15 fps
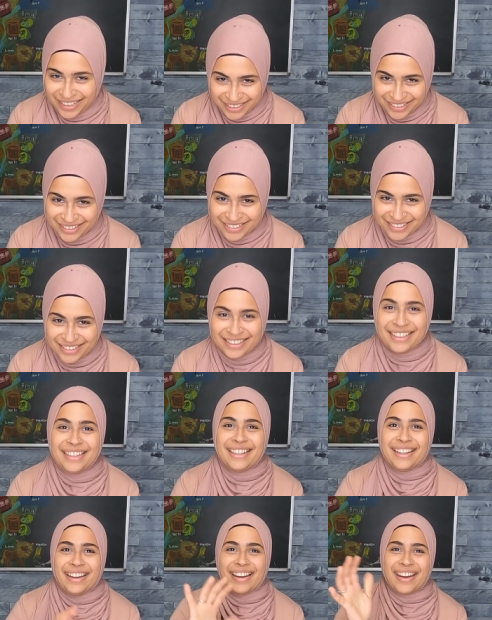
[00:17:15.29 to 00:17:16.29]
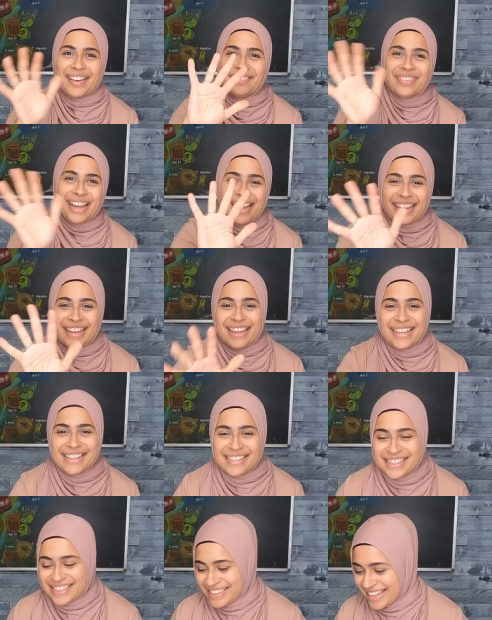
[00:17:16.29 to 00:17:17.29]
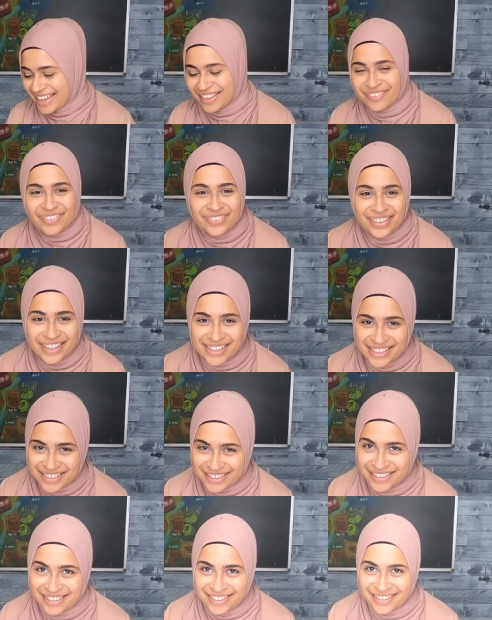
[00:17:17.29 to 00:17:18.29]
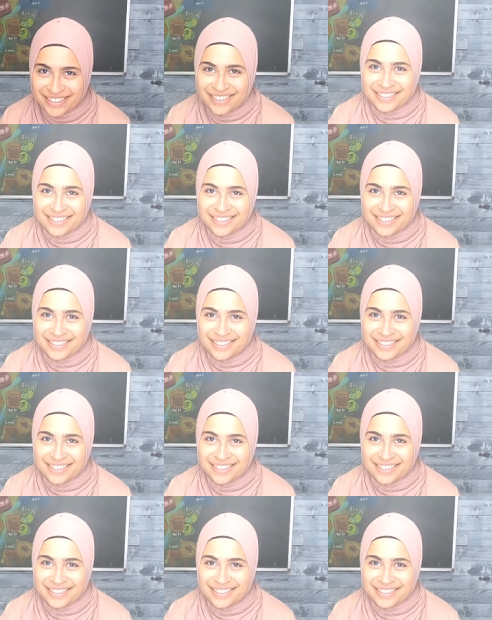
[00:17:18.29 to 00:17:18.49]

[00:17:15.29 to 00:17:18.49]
All right, bye guys. Thank you for watching.